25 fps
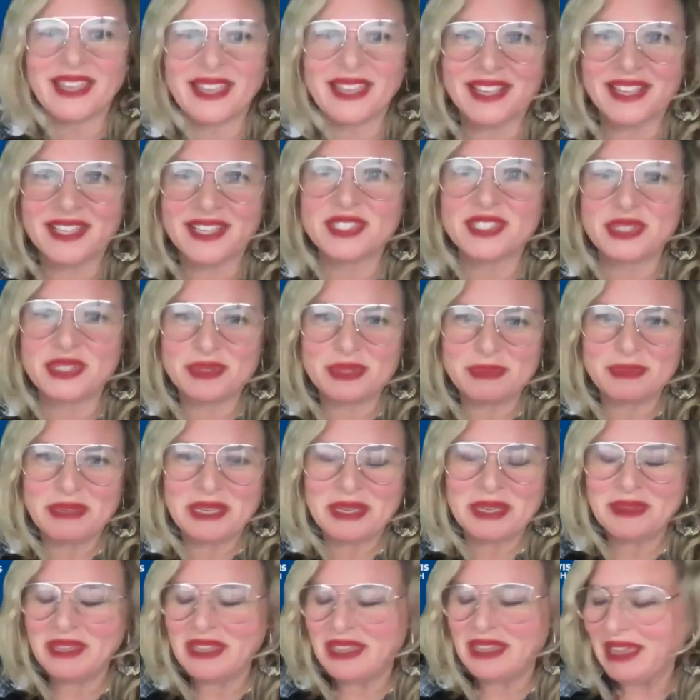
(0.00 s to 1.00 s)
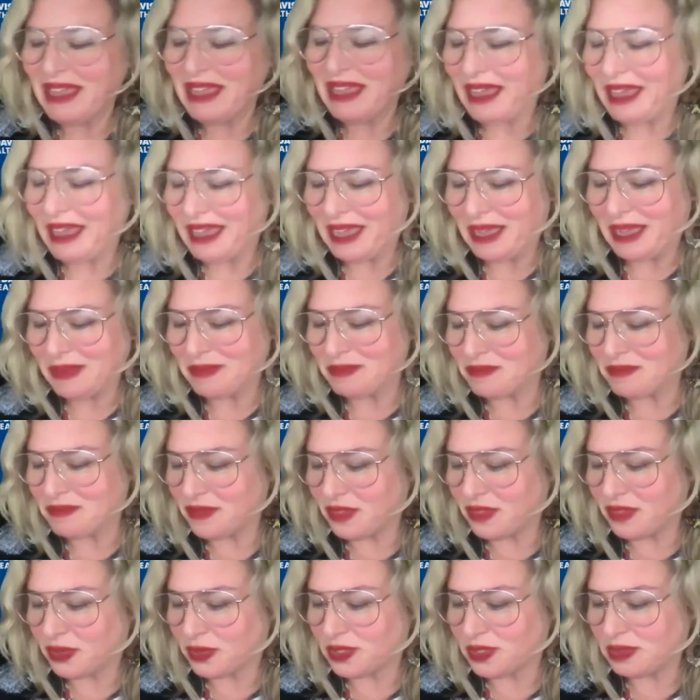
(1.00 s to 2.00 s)
Excuse me.
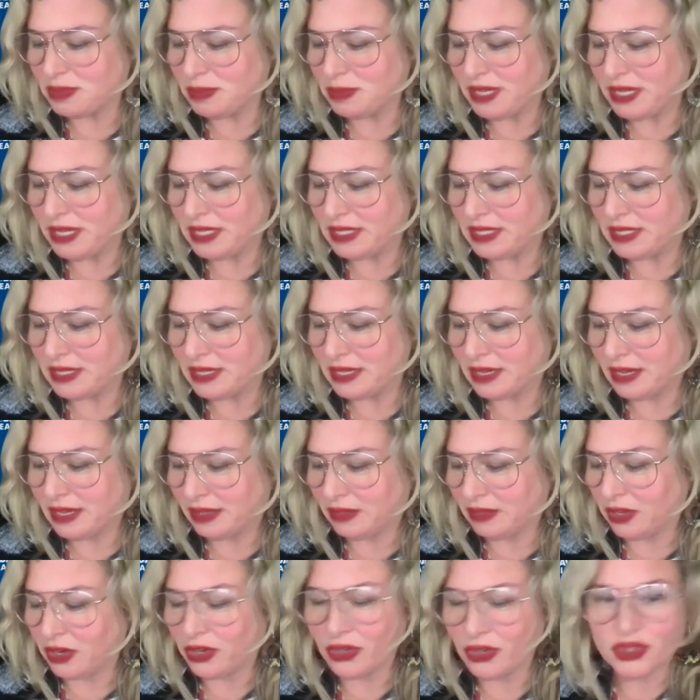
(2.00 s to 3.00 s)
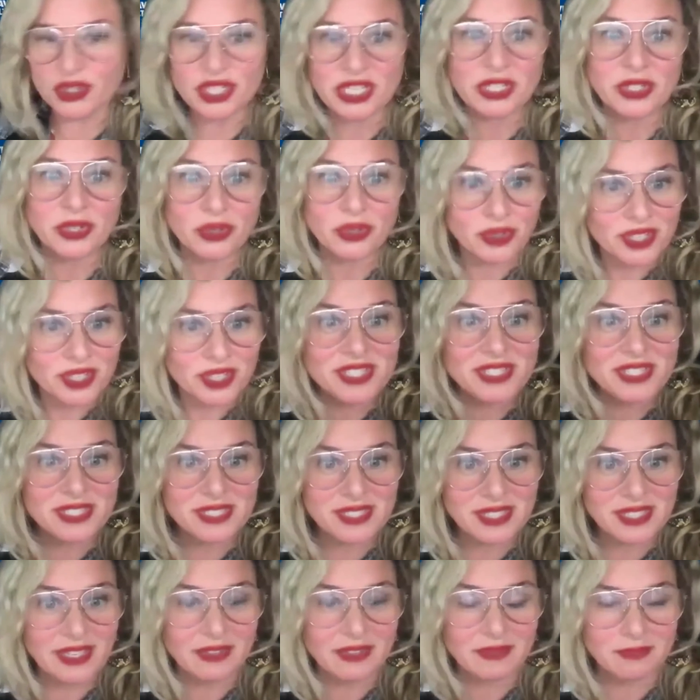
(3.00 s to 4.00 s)
There's been a large
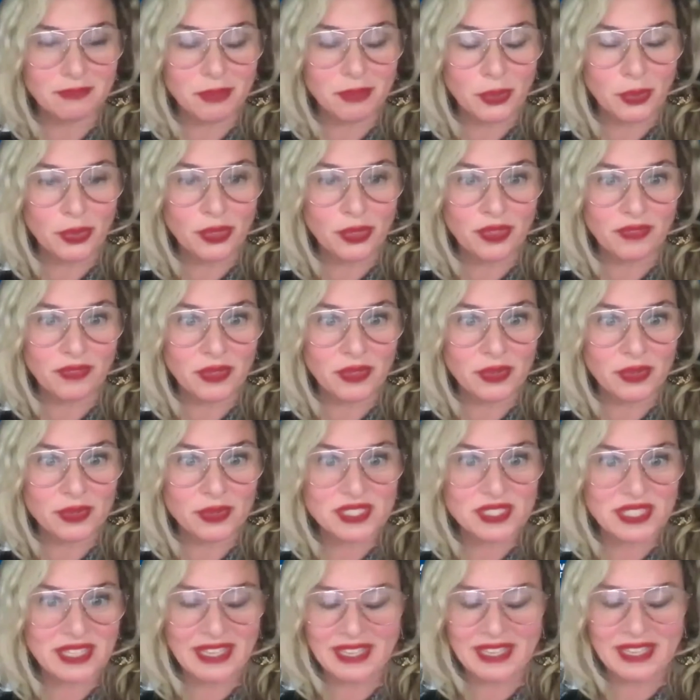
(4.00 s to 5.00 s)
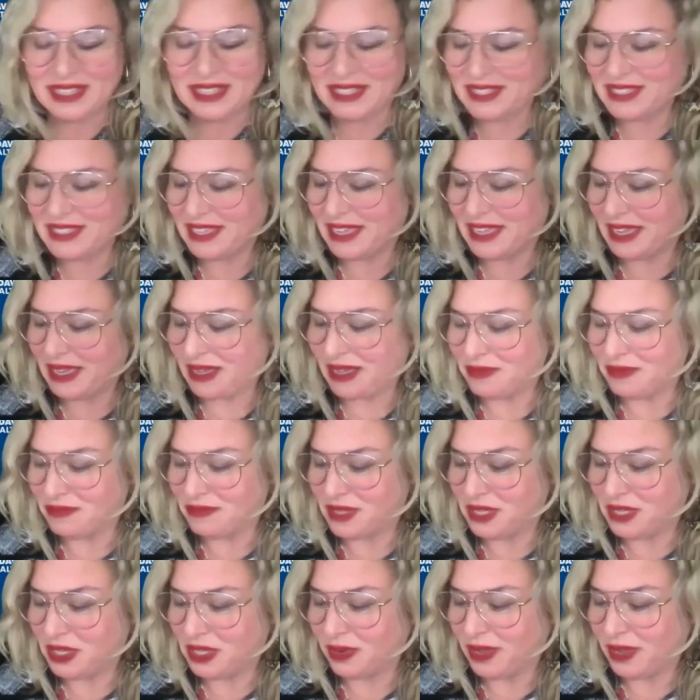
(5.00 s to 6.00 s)
increase in both of those things,
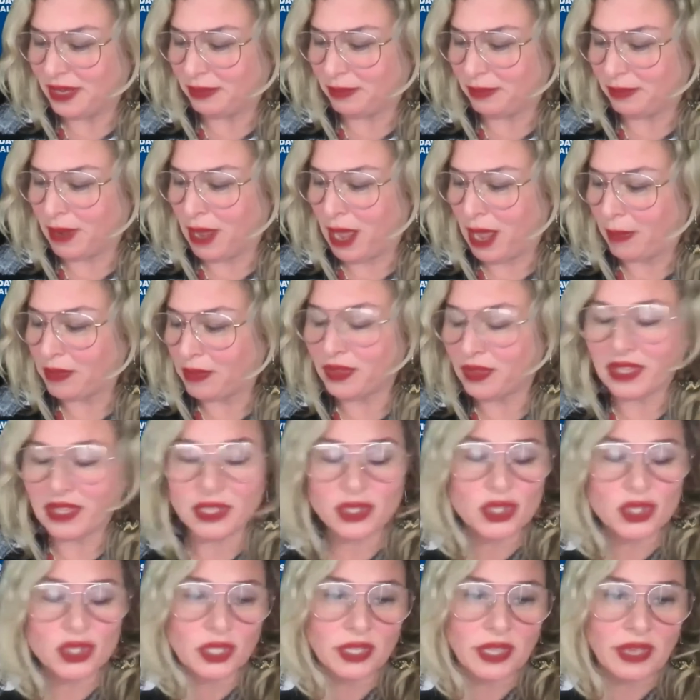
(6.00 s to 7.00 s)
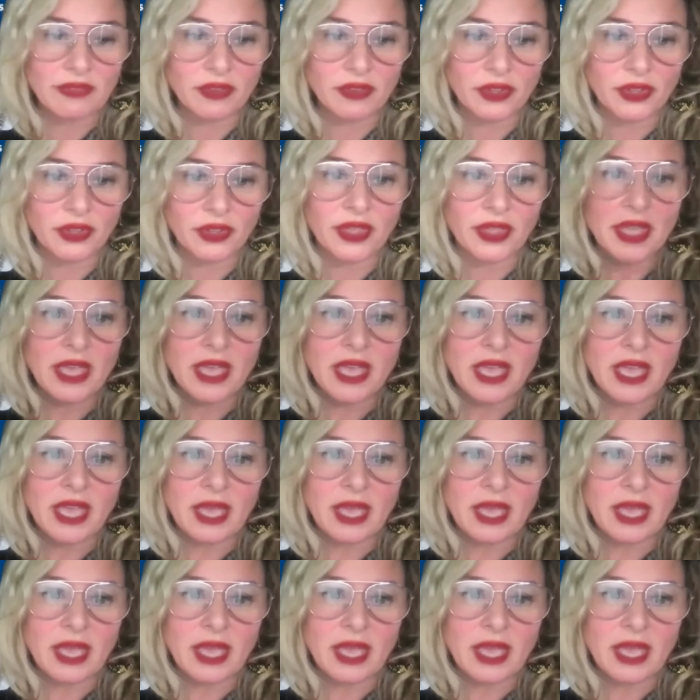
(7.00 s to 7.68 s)
at a population level,